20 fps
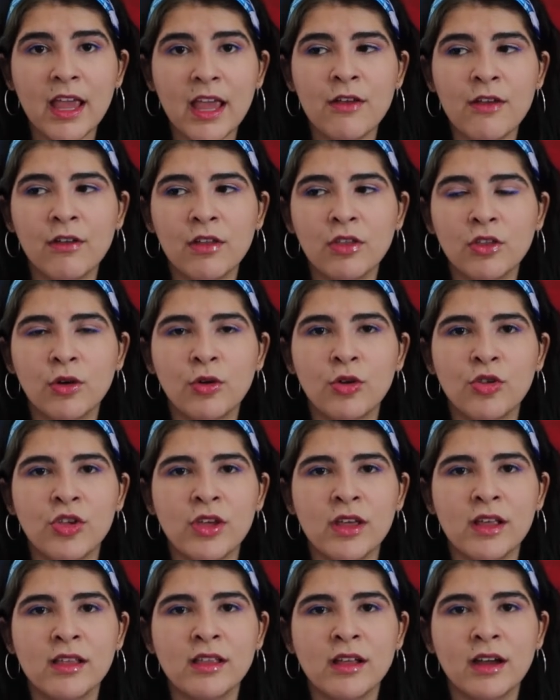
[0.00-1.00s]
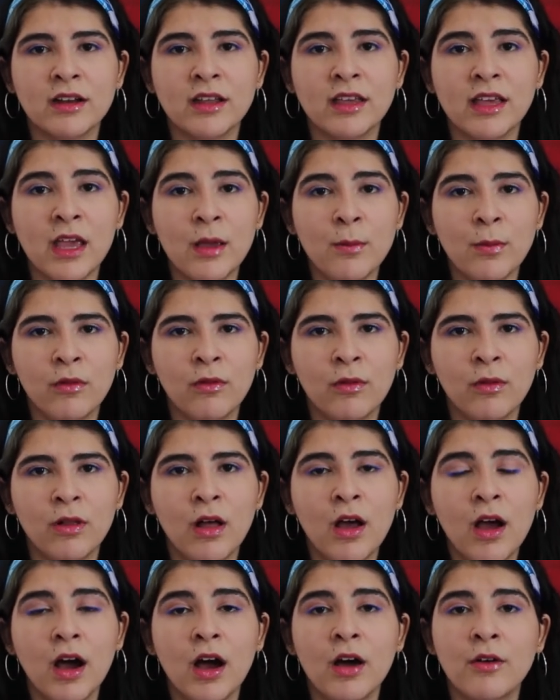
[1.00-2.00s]
even though she is not capable
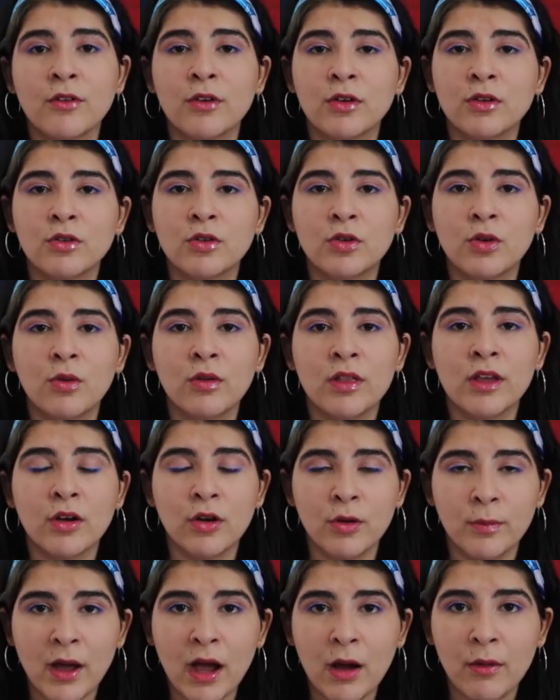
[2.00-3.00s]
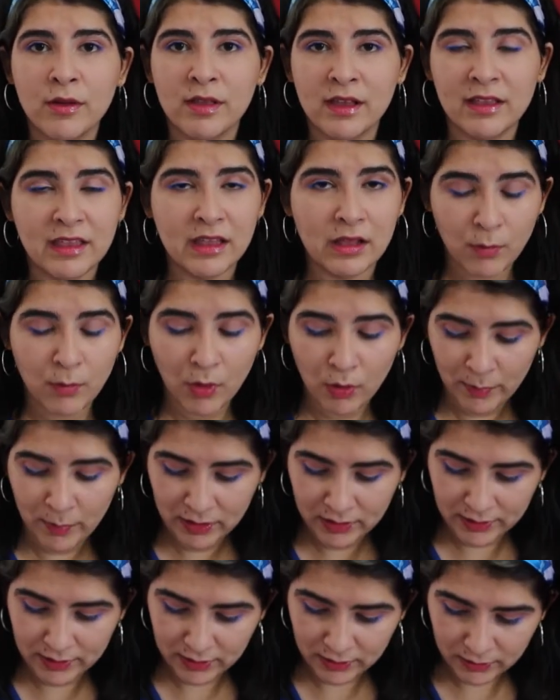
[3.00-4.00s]
of controlling her powers at this
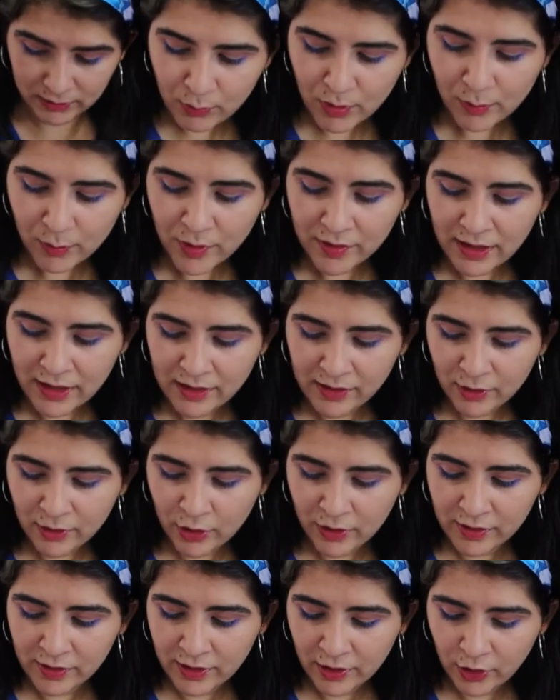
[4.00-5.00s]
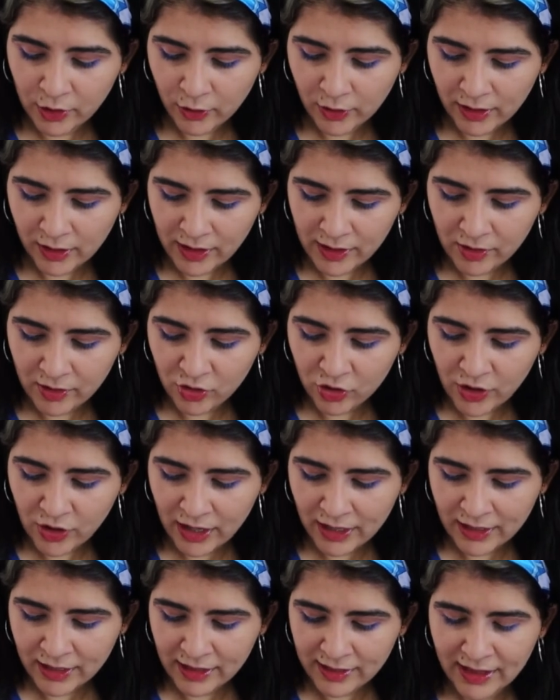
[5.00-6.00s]
moment. Represents her insecurities,
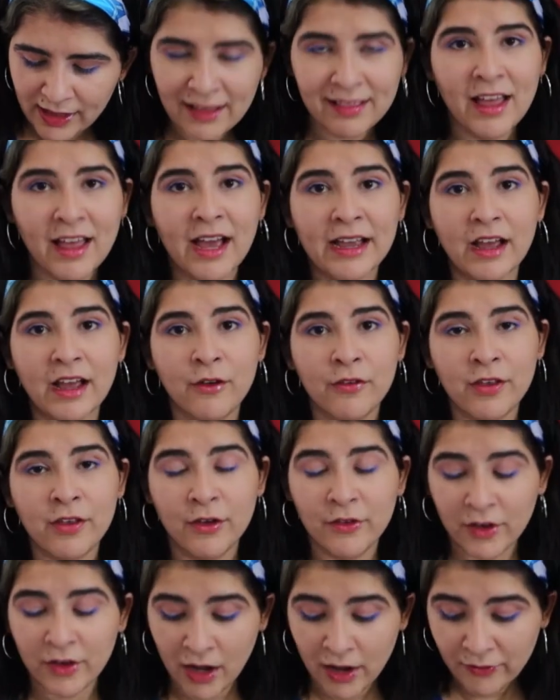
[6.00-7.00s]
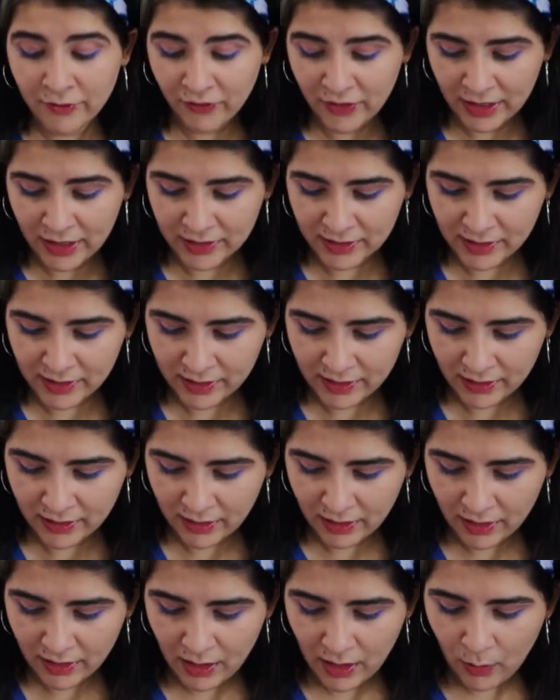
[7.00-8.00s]
shyness, and lack of self-confidence
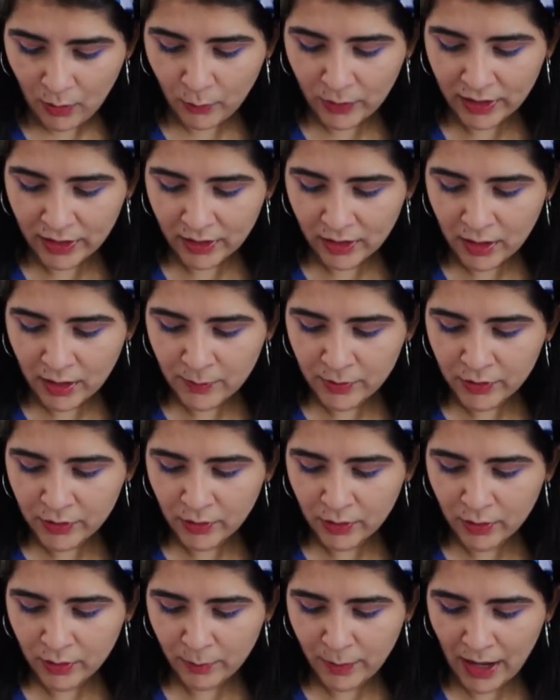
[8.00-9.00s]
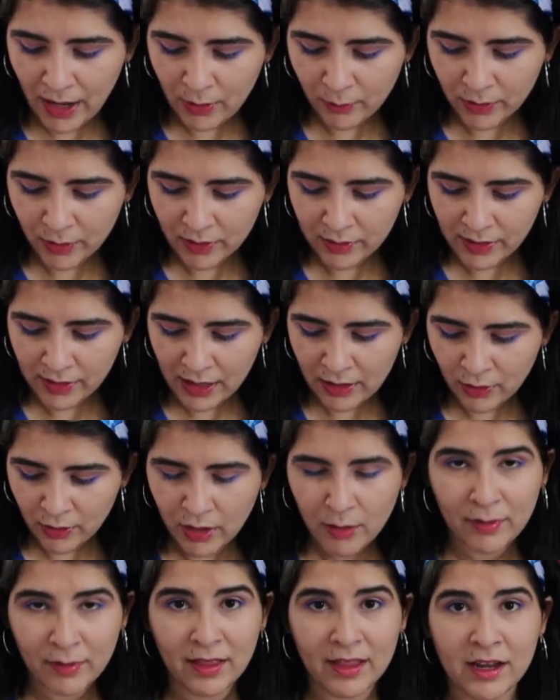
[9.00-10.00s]
when it comes to her powers and her
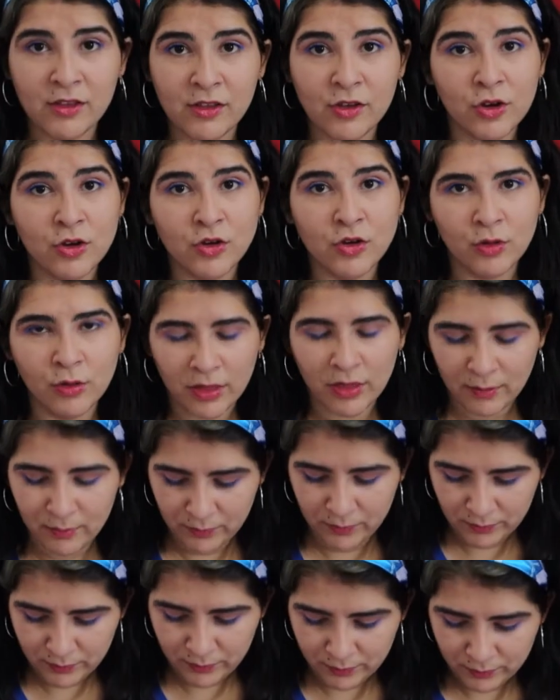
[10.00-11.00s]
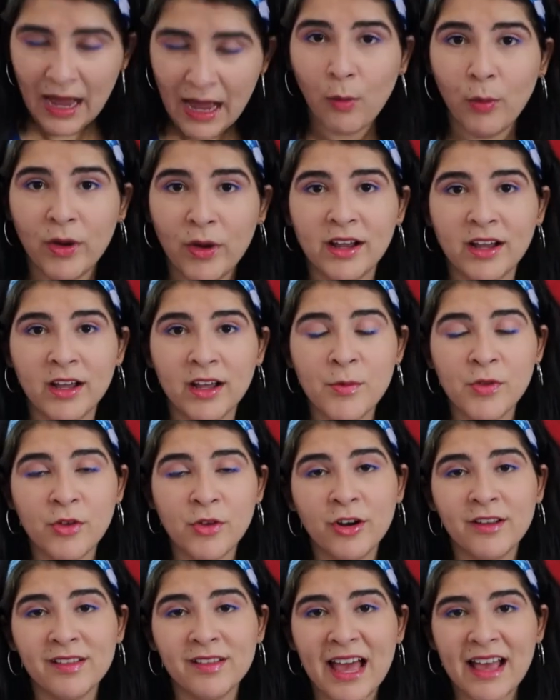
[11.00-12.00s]
ability to control them. Now, when it comes to
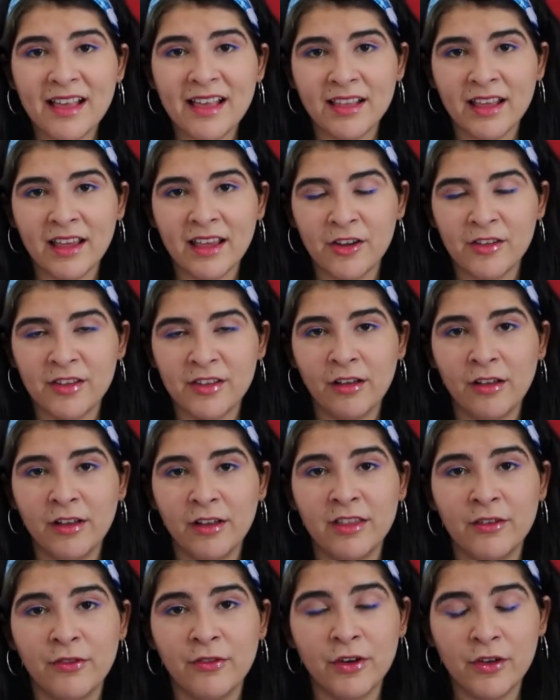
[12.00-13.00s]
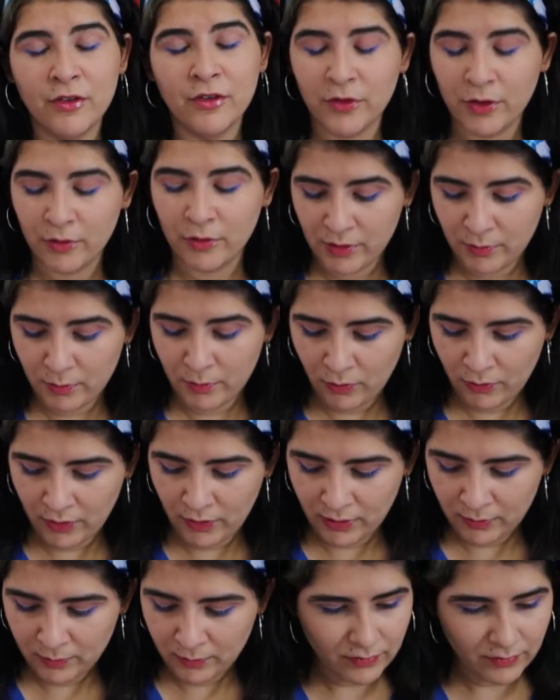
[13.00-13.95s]
her last hairstyle in the first Frozen movie,